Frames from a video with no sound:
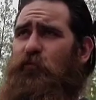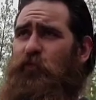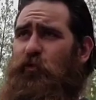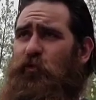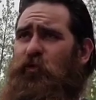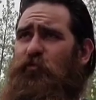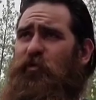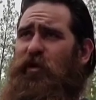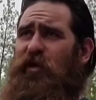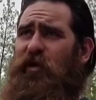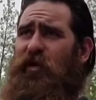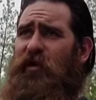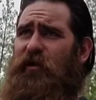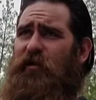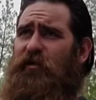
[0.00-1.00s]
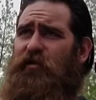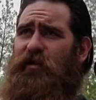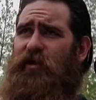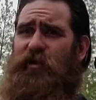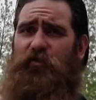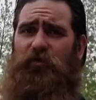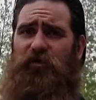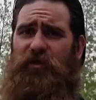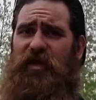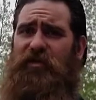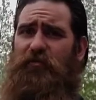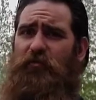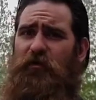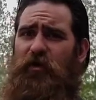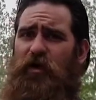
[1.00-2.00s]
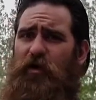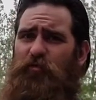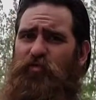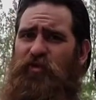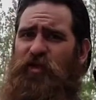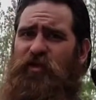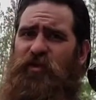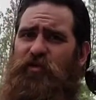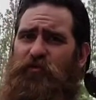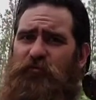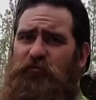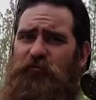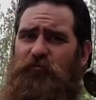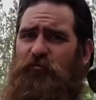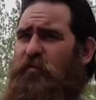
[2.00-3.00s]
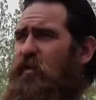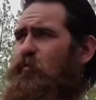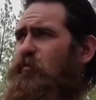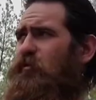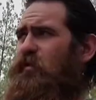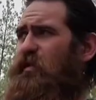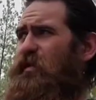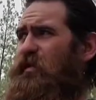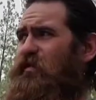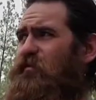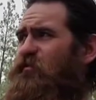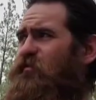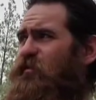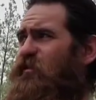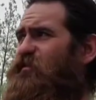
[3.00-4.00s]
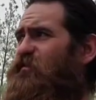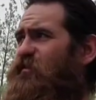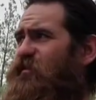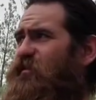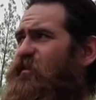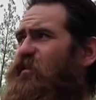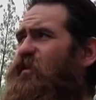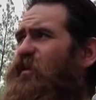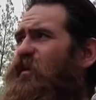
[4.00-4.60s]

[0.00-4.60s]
put it in my hair and it would lather up, and it was bubbly and sudsy,